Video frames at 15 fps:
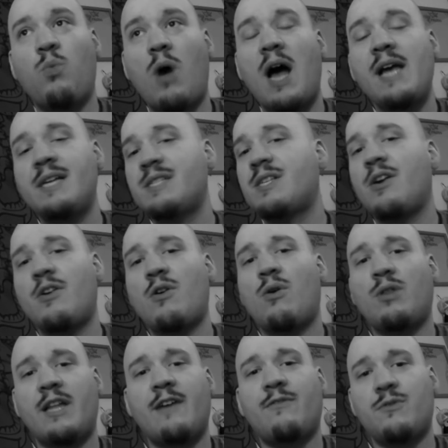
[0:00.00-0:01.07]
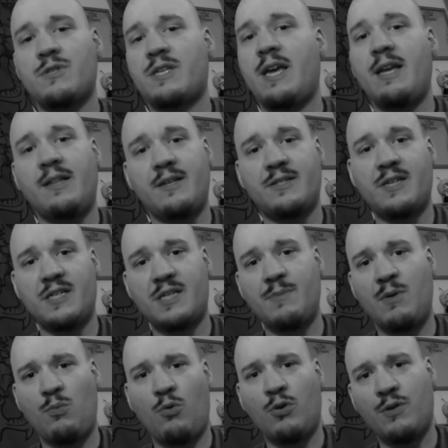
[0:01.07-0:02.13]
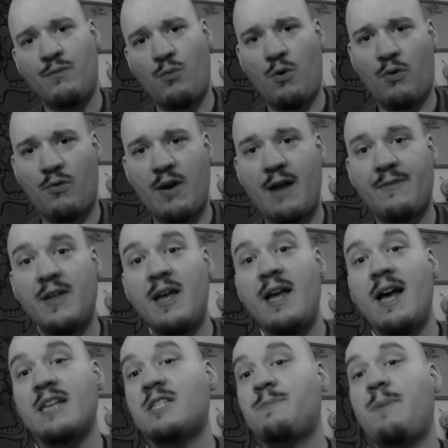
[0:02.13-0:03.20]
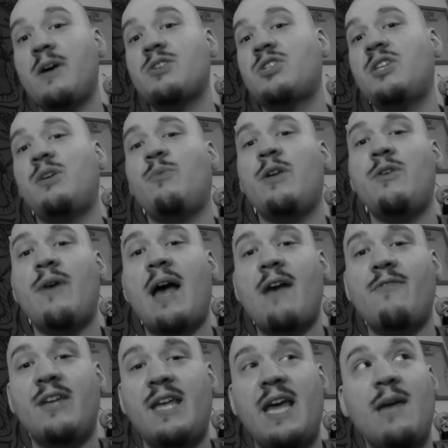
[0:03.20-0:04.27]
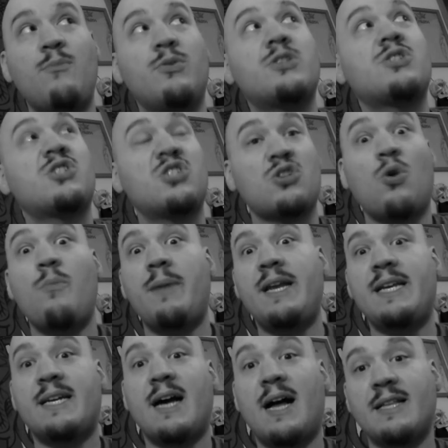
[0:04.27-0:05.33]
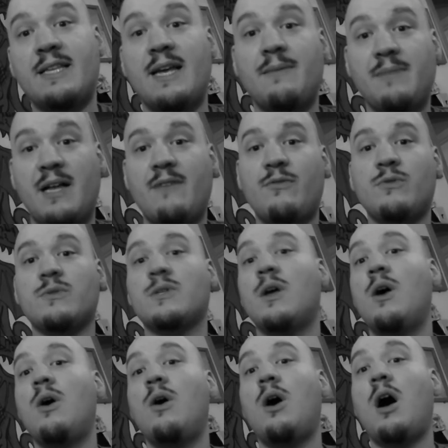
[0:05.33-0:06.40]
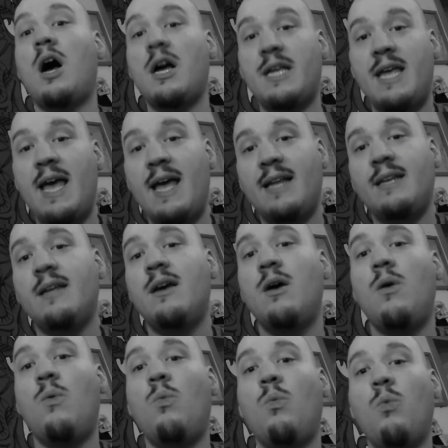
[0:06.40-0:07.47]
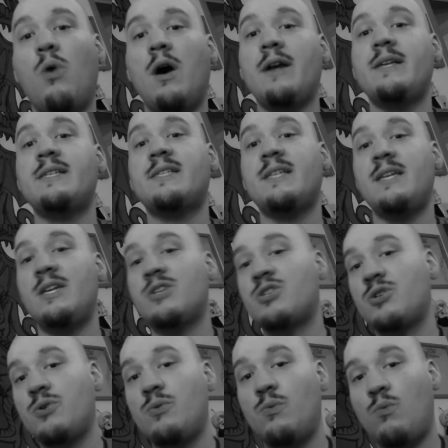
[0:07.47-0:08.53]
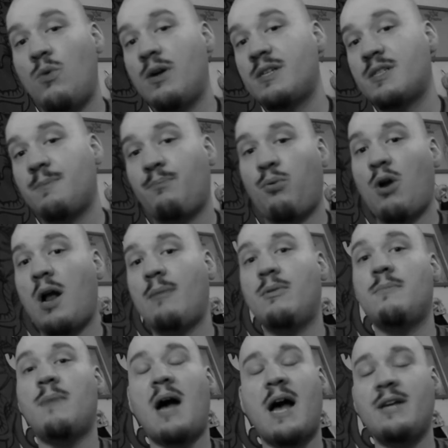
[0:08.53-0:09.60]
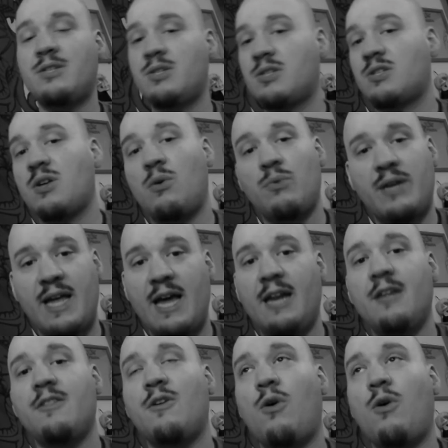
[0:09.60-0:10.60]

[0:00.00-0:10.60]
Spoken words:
Why is there no level scaling system in World of Warcraft? Especially when you have a game with so many goddamn levels. Again, what is the issue? What is the problem? I just don't get it.